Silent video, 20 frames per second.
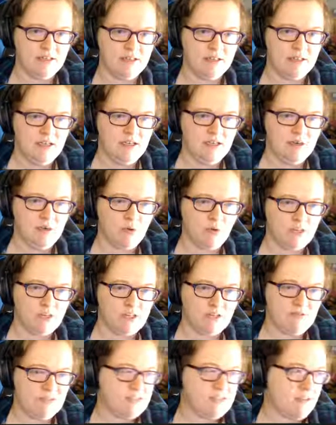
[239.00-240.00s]
it will only
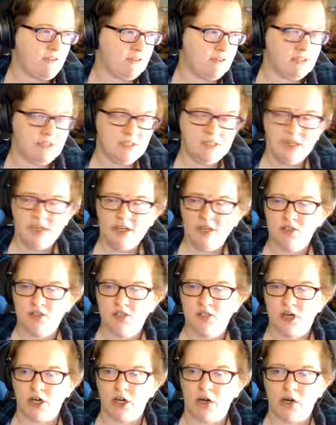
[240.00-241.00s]
give you 7.
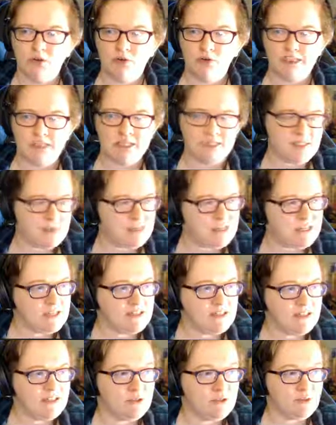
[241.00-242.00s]
So TSM takes
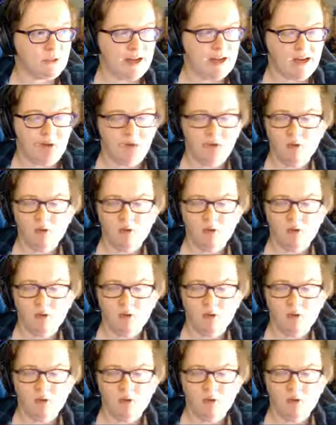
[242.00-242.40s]
that into account.